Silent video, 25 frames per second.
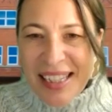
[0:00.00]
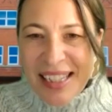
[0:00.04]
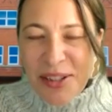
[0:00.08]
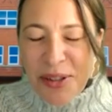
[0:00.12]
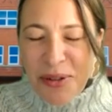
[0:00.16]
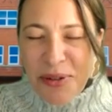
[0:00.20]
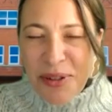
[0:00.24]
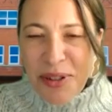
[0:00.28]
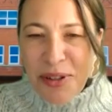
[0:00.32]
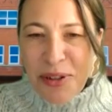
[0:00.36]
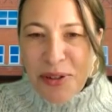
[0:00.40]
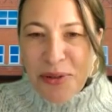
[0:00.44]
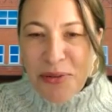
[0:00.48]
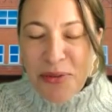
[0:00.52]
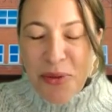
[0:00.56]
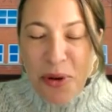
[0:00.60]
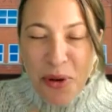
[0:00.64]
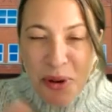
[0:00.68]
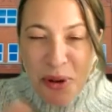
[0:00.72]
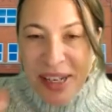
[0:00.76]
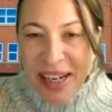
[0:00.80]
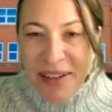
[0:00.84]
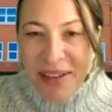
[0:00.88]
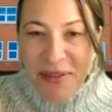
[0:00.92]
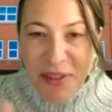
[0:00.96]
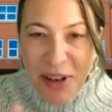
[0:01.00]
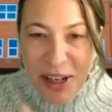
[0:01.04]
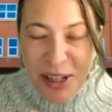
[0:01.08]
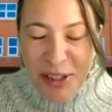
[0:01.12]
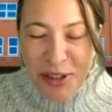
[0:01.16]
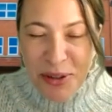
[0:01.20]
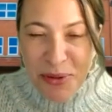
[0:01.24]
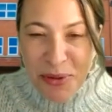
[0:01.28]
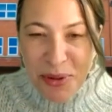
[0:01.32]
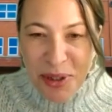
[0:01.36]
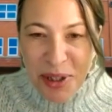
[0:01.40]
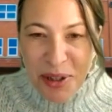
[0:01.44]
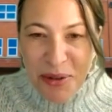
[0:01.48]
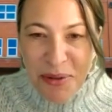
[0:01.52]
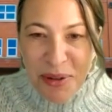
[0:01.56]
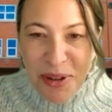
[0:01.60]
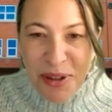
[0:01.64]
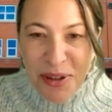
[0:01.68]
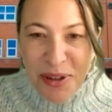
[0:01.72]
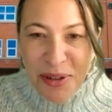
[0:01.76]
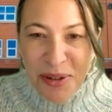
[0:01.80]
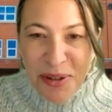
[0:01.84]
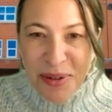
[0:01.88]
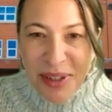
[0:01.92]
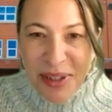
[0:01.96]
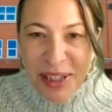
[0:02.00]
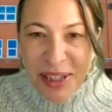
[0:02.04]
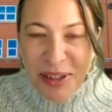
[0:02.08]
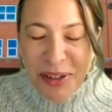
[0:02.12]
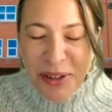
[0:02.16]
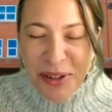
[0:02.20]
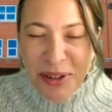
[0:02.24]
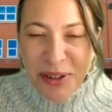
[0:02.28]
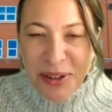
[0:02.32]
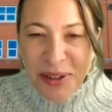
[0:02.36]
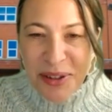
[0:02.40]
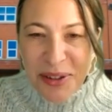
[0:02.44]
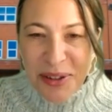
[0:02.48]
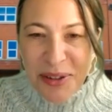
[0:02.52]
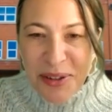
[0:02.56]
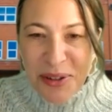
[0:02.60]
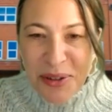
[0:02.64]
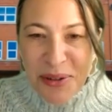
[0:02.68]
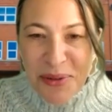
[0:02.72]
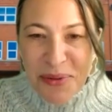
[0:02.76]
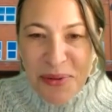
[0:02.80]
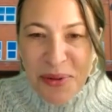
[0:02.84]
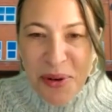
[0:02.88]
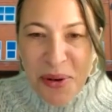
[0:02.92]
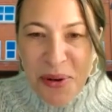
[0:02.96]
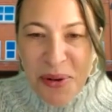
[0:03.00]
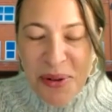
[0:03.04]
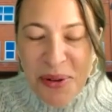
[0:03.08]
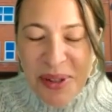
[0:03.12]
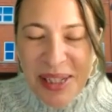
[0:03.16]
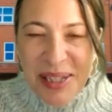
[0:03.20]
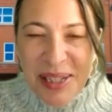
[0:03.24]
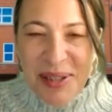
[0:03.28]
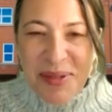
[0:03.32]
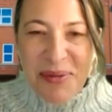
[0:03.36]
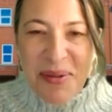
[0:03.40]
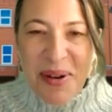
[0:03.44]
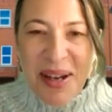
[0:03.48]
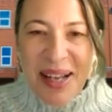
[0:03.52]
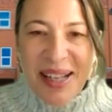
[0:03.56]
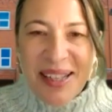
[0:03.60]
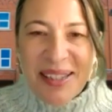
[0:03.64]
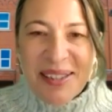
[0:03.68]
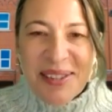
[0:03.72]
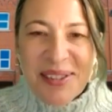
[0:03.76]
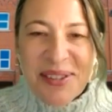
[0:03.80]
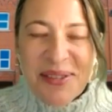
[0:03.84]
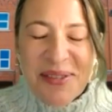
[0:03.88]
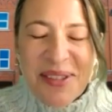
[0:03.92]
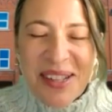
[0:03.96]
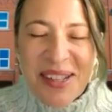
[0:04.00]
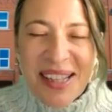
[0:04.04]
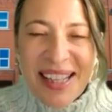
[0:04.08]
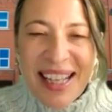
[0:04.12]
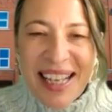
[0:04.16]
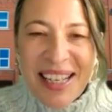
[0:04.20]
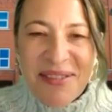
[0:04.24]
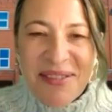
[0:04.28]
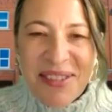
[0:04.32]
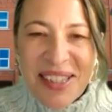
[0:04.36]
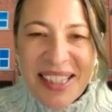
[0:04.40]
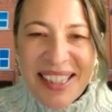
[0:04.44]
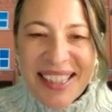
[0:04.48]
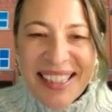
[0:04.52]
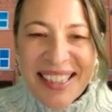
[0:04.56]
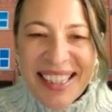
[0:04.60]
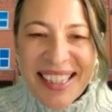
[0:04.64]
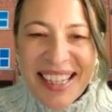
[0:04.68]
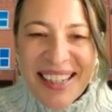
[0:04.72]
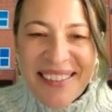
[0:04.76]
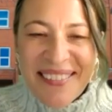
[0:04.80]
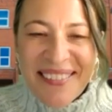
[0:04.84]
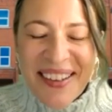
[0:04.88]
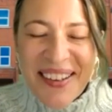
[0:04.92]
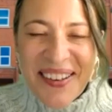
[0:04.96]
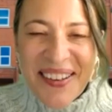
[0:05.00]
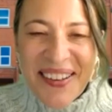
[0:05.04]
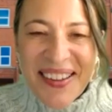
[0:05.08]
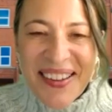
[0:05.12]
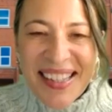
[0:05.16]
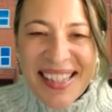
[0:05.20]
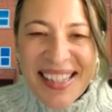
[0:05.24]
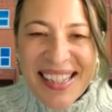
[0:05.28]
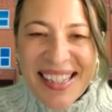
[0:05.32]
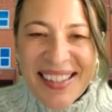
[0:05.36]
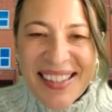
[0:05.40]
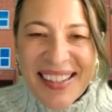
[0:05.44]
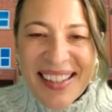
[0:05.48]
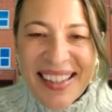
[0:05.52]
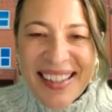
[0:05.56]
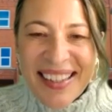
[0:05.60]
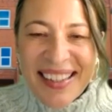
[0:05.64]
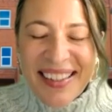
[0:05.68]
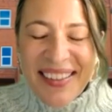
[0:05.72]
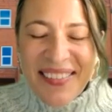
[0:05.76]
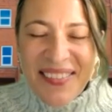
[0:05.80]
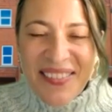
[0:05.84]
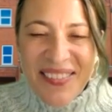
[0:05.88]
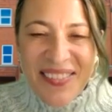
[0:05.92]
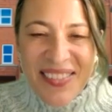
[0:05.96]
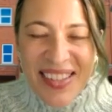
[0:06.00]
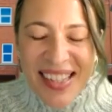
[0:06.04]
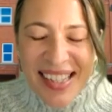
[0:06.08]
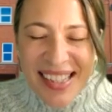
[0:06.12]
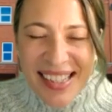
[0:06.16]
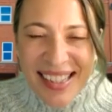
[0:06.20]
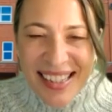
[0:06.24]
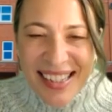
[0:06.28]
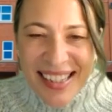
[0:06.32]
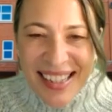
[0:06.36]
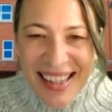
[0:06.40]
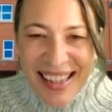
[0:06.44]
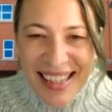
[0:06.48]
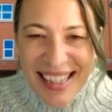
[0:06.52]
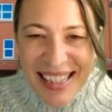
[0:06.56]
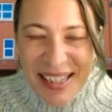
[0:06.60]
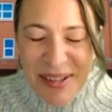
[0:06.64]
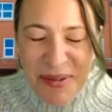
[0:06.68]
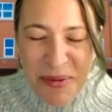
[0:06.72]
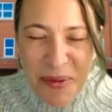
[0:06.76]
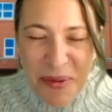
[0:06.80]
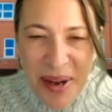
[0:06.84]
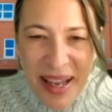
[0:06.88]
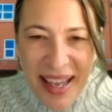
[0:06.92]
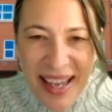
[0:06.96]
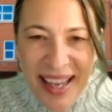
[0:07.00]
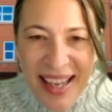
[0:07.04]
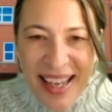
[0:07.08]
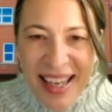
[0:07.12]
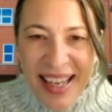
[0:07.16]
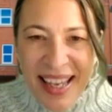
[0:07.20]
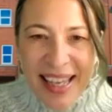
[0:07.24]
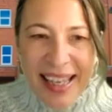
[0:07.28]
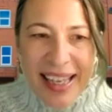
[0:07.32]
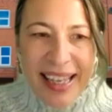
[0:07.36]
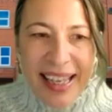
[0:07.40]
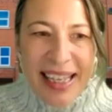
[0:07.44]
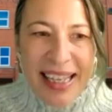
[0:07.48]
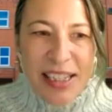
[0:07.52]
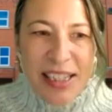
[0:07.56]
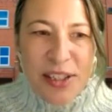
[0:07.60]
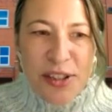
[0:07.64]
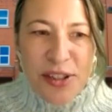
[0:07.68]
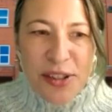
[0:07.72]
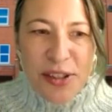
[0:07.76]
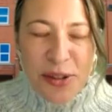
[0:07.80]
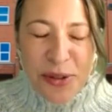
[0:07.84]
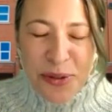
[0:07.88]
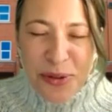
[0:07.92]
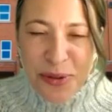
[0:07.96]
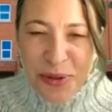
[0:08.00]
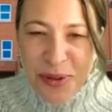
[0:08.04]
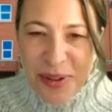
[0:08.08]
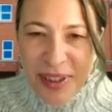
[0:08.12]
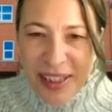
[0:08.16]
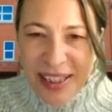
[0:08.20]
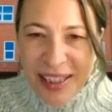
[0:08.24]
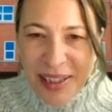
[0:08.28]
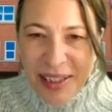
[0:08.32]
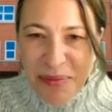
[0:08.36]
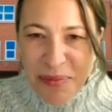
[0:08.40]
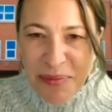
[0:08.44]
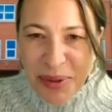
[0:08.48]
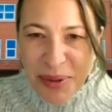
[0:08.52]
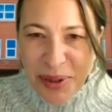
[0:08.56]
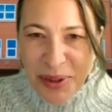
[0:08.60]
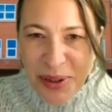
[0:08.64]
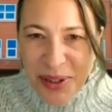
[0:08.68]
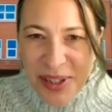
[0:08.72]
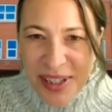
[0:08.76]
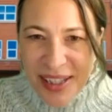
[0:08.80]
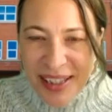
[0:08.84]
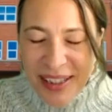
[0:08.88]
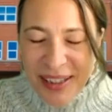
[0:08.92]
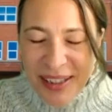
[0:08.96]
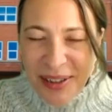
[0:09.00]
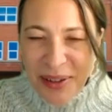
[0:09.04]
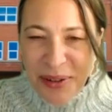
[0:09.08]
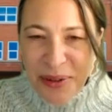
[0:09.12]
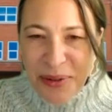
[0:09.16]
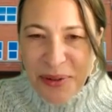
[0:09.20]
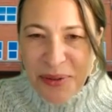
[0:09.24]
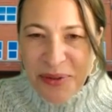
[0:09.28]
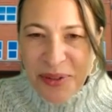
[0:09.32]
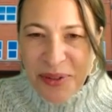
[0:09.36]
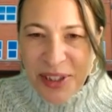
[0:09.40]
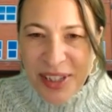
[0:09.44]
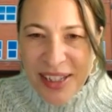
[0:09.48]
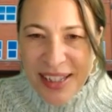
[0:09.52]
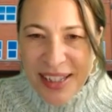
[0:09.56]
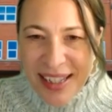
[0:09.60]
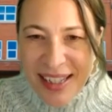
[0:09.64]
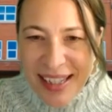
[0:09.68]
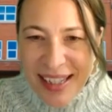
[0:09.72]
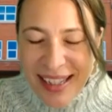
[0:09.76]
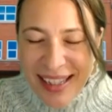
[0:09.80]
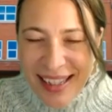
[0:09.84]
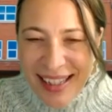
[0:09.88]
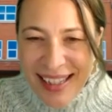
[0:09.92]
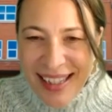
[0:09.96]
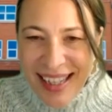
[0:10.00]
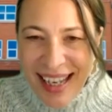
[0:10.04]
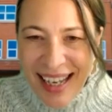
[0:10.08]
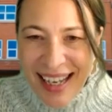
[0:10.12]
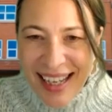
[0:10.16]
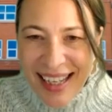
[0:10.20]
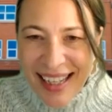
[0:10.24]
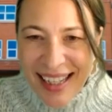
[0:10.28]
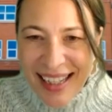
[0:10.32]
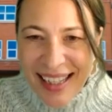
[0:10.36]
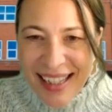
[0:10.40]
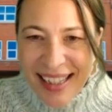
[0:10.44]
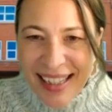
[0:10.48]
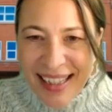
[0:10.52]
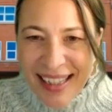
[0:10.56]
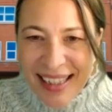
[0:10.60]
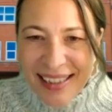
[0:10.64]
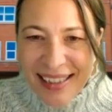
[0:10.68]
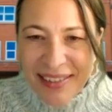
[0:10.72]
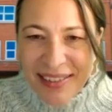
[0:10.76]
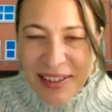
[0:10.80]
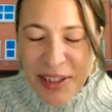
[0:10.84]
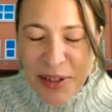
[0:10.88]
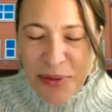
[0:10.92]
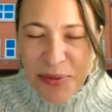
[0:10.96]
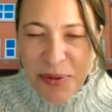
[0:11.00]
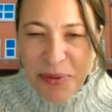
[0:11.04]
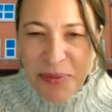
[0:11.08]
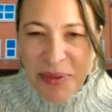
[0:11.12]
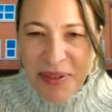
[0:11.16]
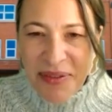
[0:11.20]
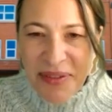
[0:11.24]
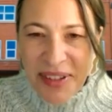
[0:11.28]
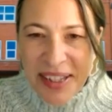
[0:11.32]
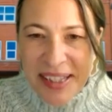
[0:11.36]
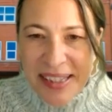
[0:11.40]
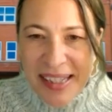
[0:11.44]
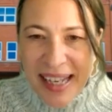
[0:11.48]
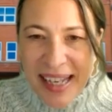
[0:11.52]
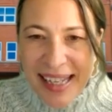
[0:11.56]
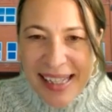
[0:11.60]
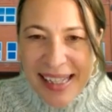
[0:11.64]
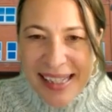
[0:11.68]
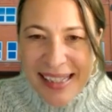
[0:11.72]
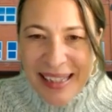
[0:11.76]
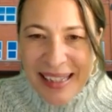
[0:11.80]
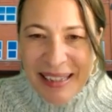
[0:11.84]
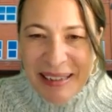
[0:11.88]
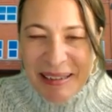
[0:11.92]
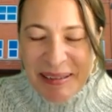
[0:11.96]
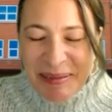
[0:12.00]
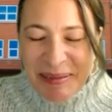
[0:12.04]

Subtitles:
so in your role, and I've got to work with you in your new role as well. So glad we can carry on this visit in this way, and soon in person over tea, which will be fantastic.